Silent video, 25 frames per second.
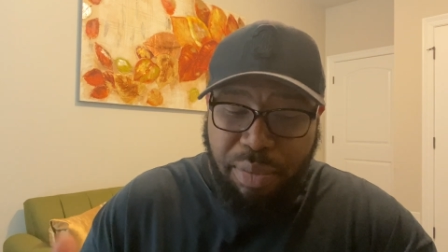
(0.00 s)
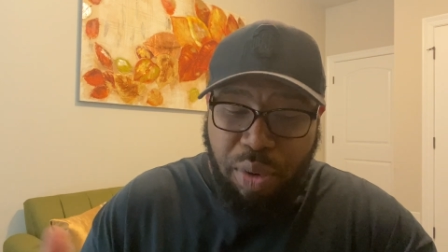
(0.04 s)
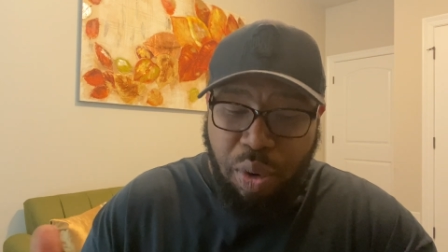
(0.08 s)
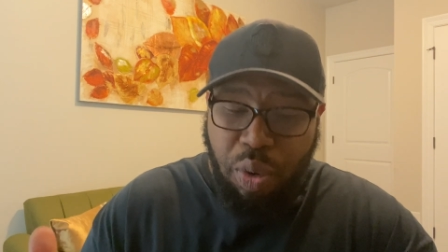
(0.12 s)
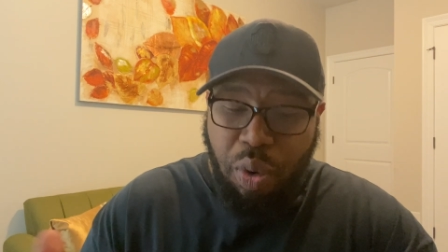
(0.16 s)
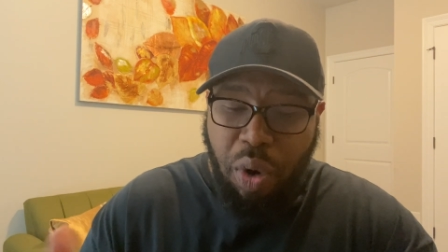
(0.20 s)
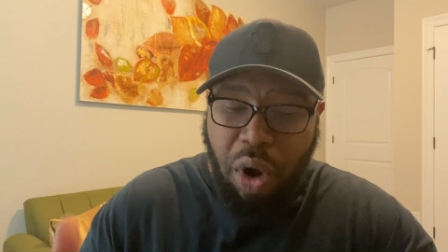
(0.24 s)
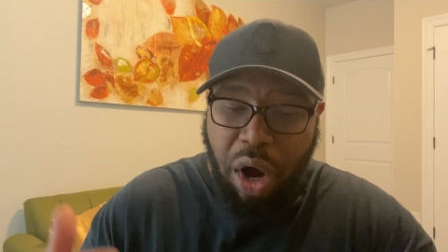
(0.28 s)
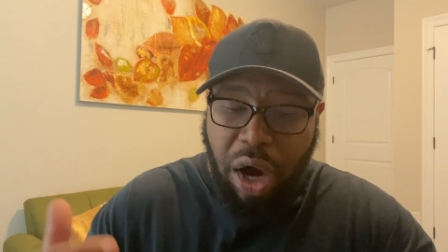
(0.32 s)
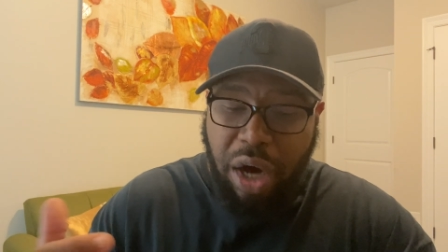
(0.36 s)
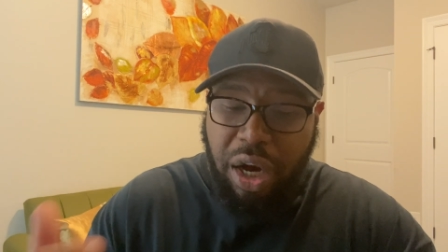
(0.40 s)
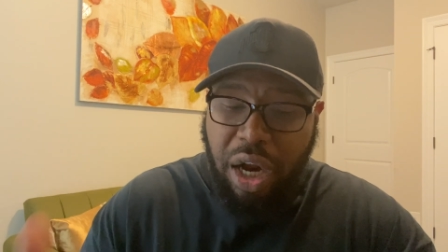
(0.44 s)

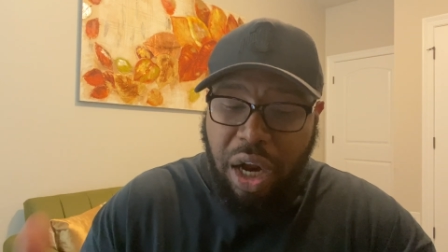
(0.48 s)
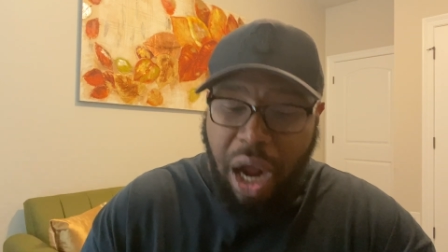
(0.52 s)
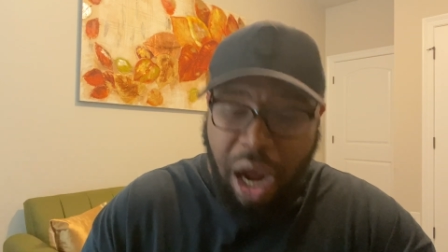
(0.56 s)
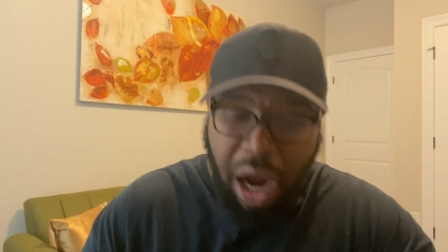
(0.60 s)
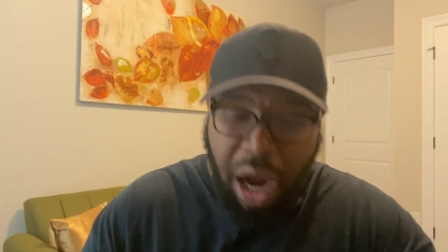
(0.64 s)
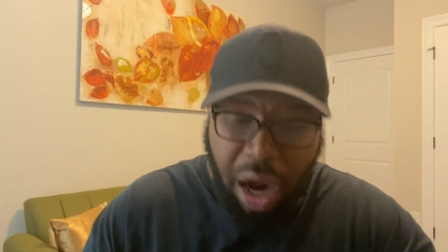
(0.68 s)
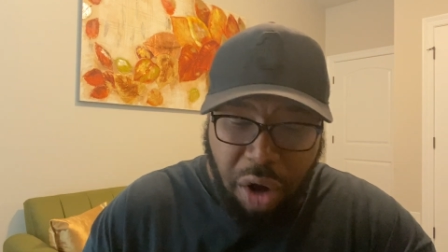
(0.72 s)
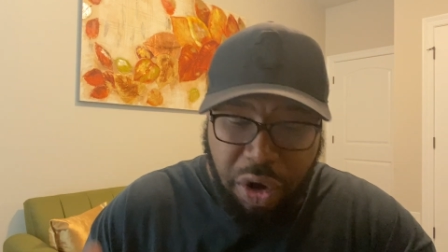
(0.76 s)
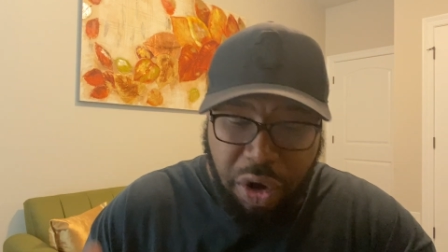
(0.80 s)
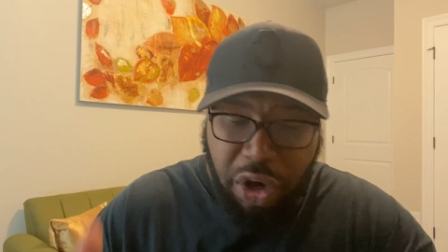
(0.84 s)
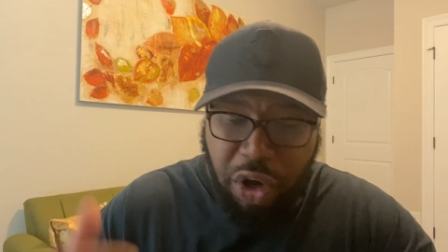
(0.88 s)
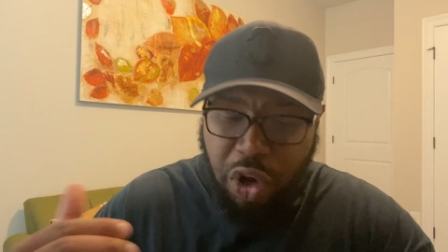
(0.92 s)
who are
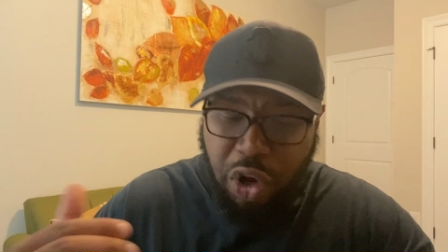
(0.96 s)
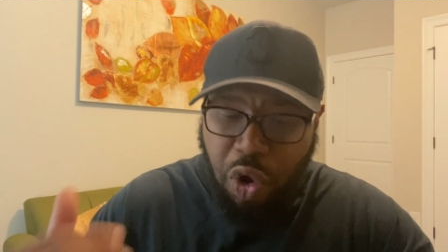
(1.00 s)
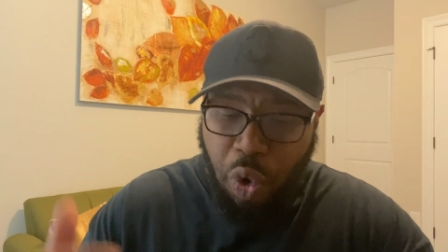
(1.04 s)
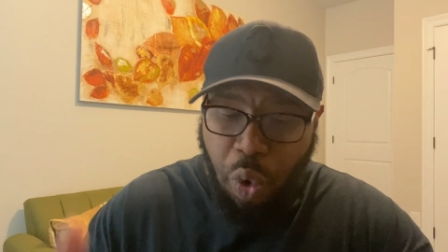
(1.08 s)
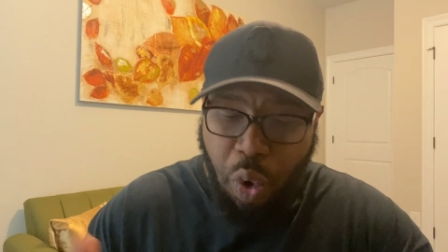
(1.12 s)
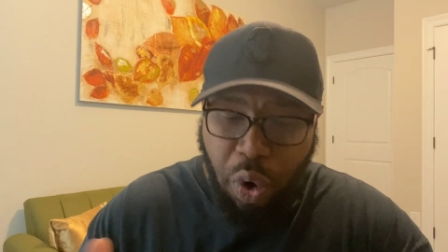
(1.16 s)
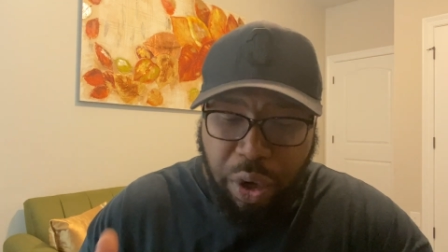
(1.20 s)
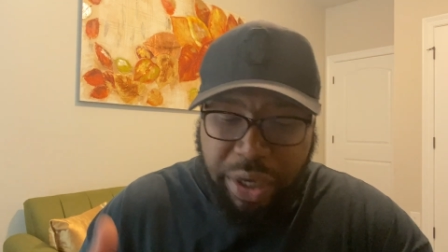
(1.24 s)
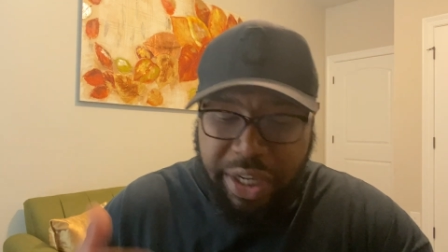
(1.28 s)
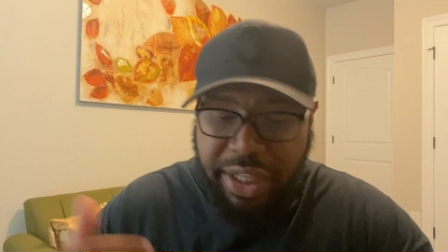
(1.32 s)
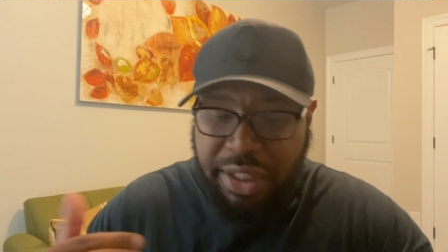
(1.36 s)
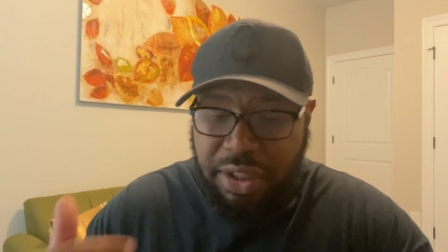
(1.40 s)
called
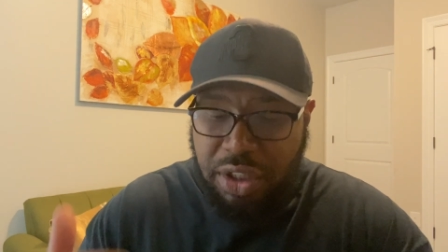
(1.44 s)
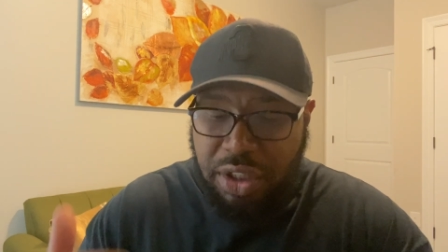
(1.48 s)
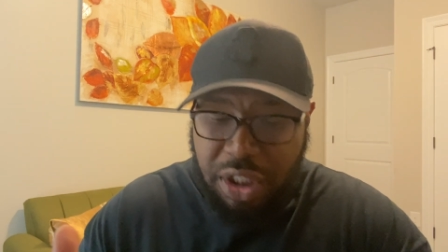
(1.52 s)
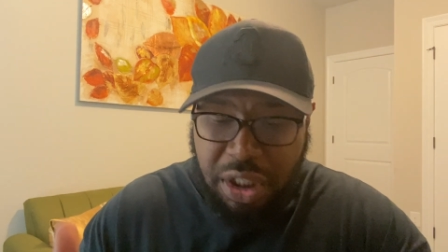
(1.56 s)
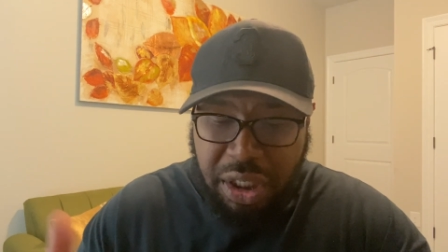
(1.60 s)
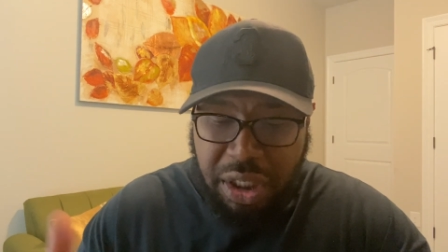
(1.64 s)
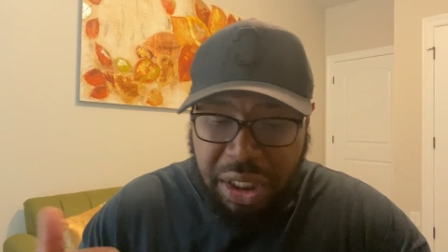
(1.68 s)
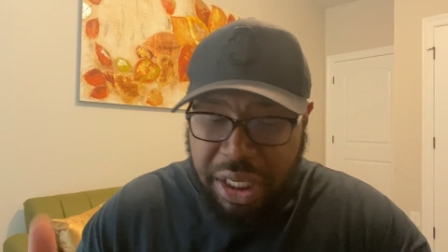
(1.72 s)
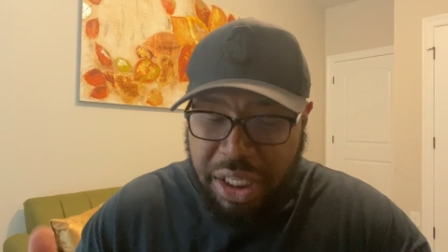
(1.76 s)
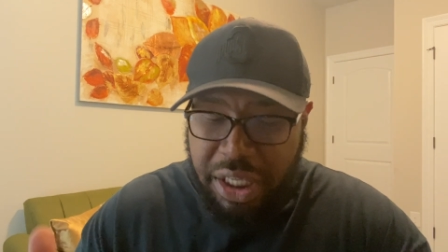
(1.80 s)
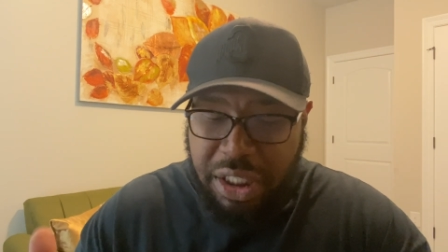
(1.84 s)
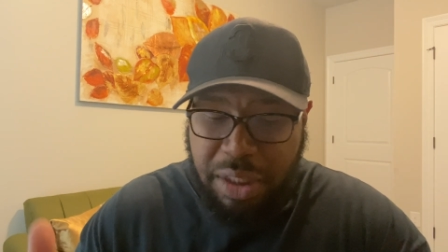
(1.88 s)
according to
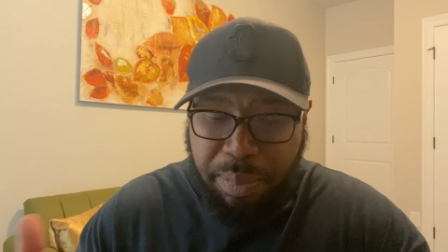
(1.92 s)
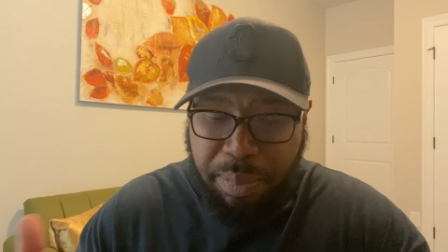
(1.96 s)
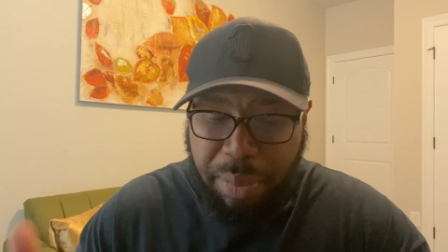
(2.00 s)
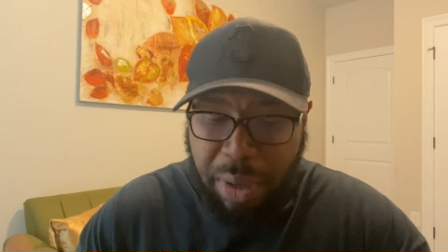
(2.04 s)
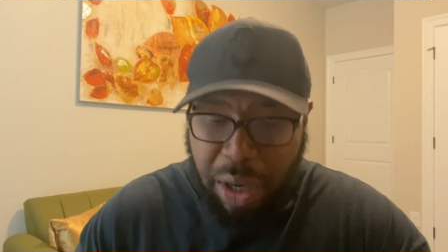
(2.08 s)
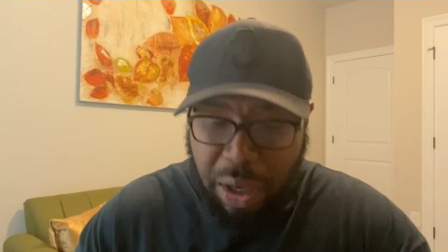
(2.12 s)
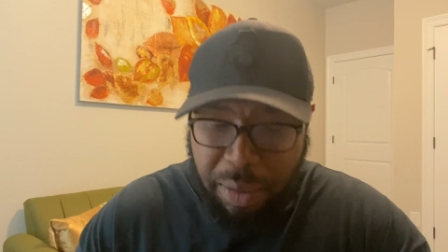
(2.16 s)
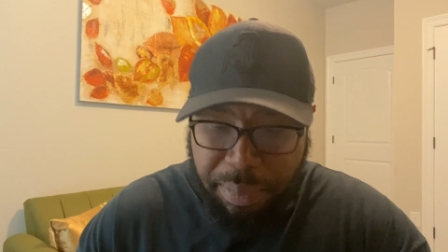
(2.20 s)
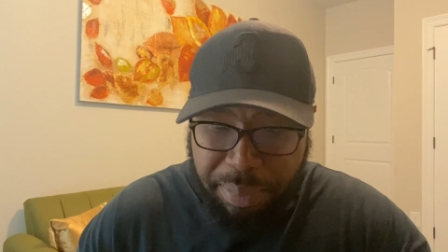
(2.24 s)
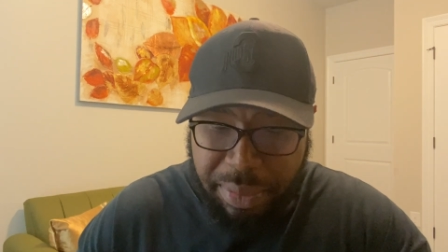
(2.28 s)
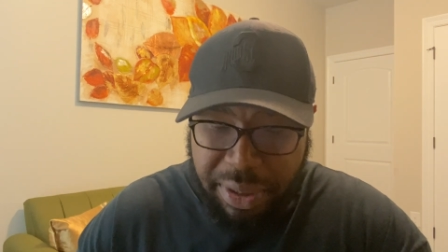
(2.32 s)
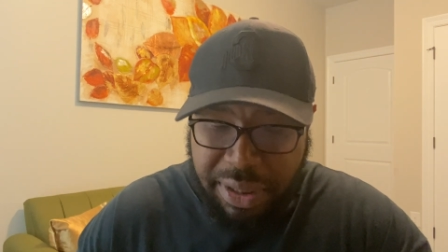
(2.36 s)
his
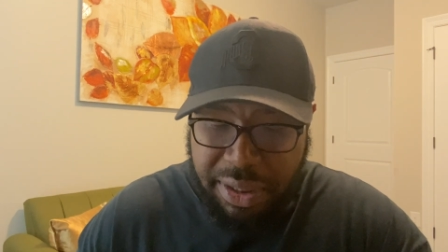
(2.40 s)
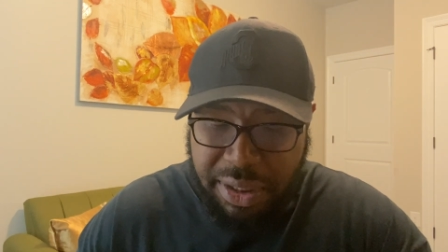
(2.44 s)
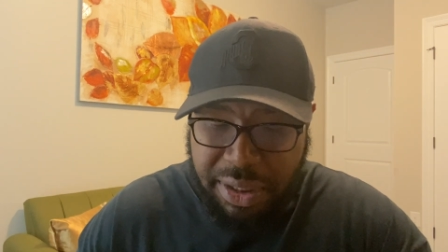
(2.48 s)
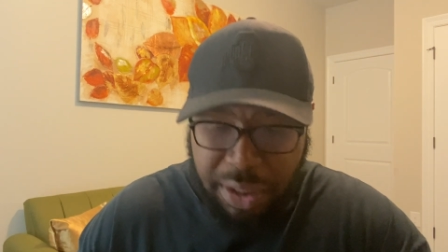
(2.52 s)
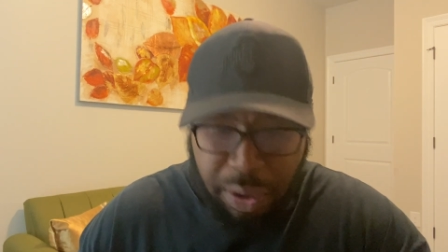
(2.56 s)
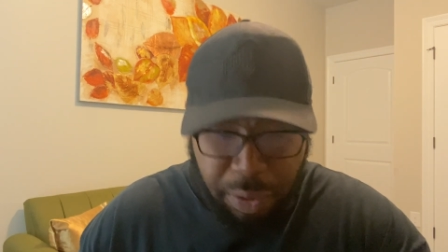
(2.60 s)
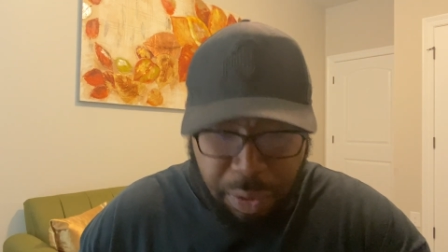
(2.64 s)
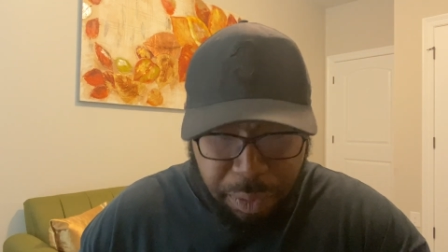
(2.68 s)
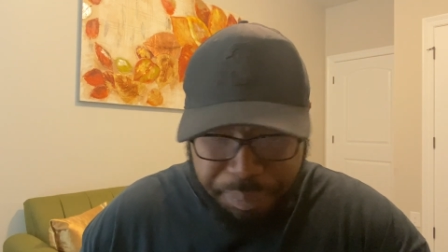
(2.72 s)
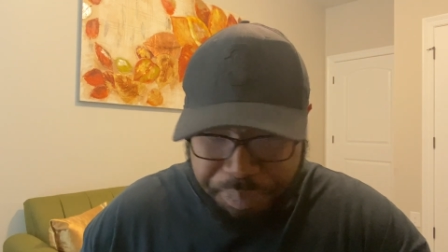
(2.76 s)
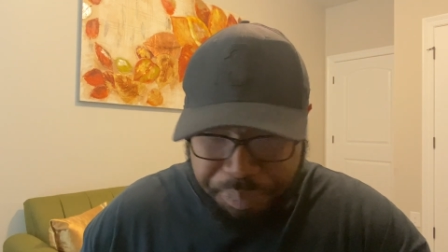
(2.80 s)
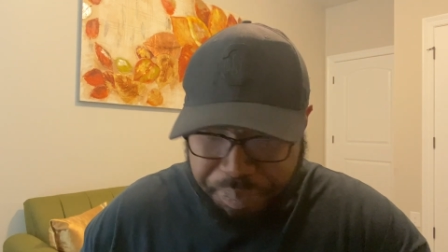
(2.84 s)
purpose.
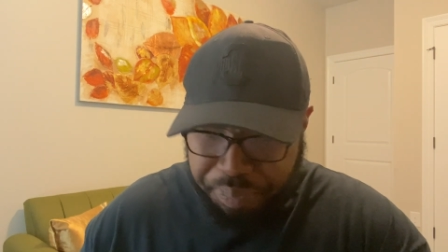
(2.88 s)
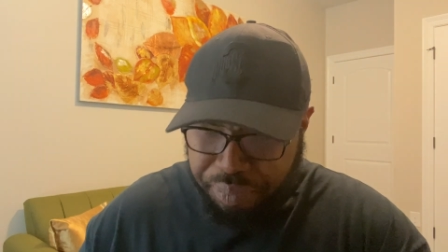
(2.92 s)
So